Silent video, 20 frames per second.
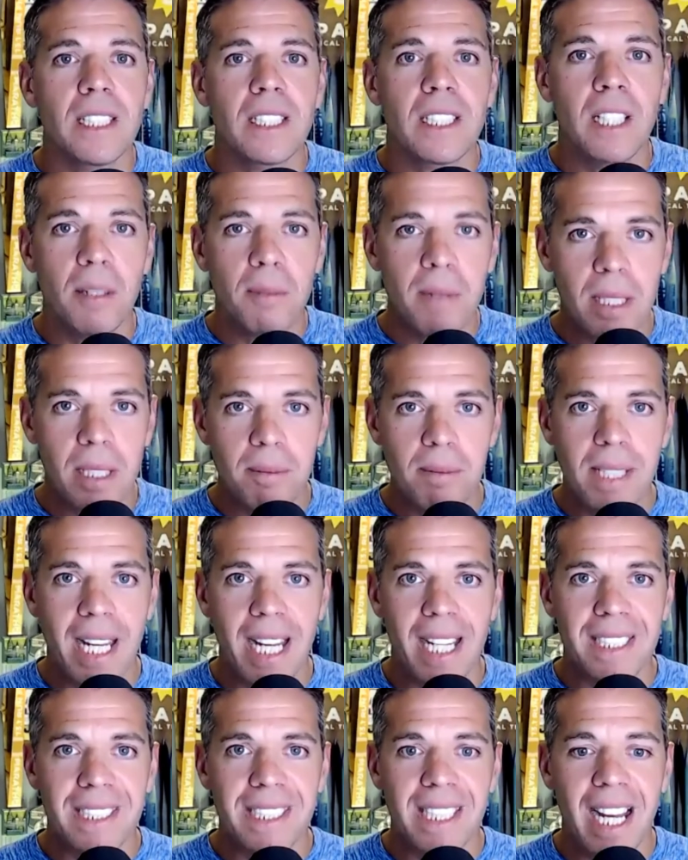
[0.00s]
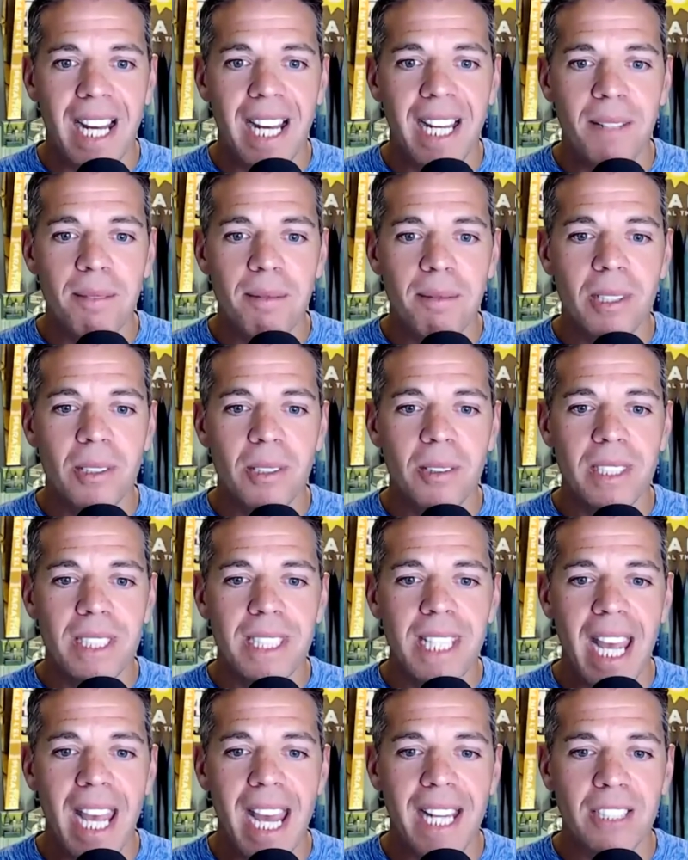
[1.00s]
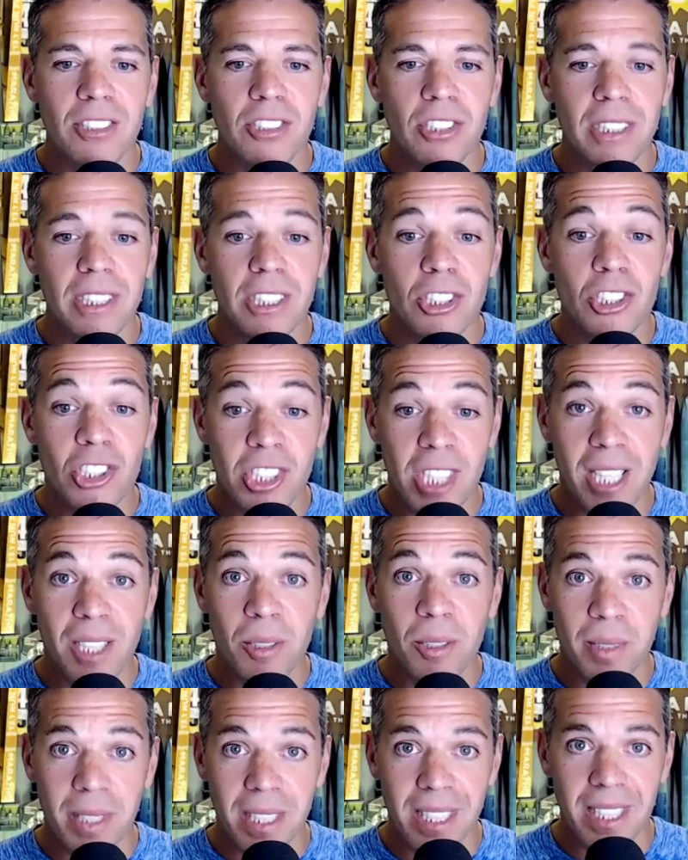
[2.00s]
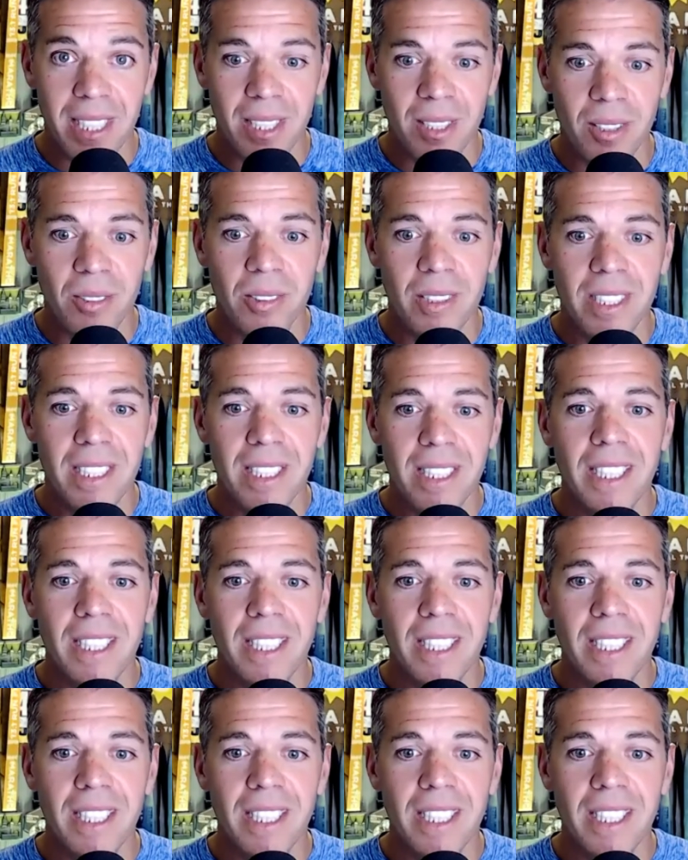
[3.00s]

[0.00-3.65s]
coming up next, I am going to actually share with you